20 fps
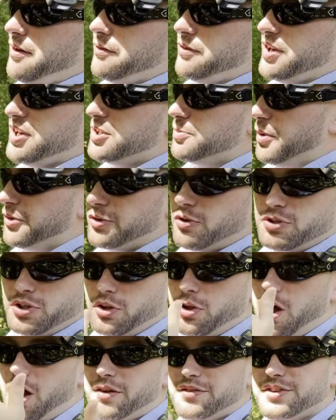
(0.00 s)
of these, but there's a
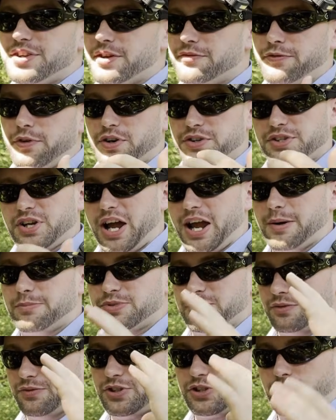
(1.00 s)
lot of different
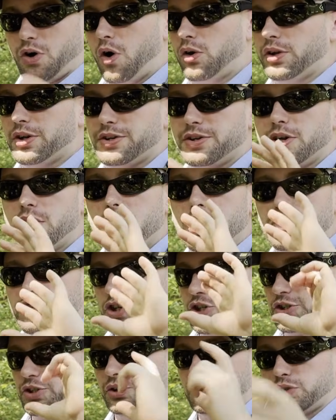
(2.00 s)
types of solid,
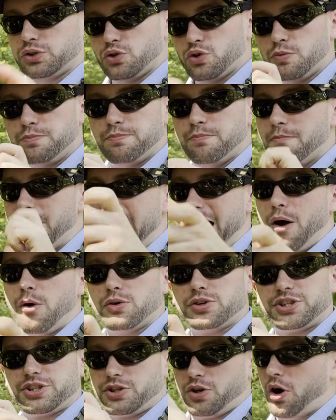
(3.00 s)
just loop
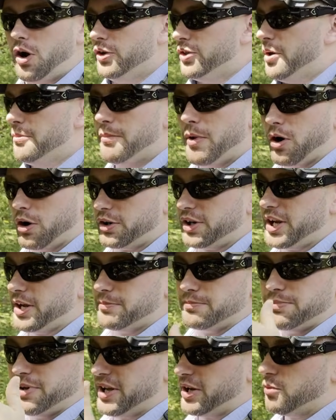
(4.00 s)
mounts on the market.
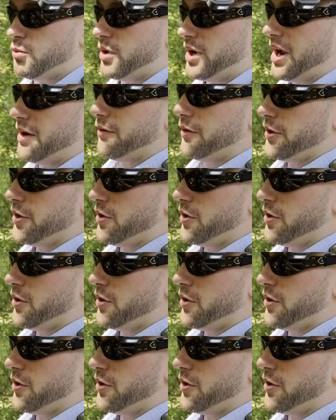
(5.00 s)
Pick whatever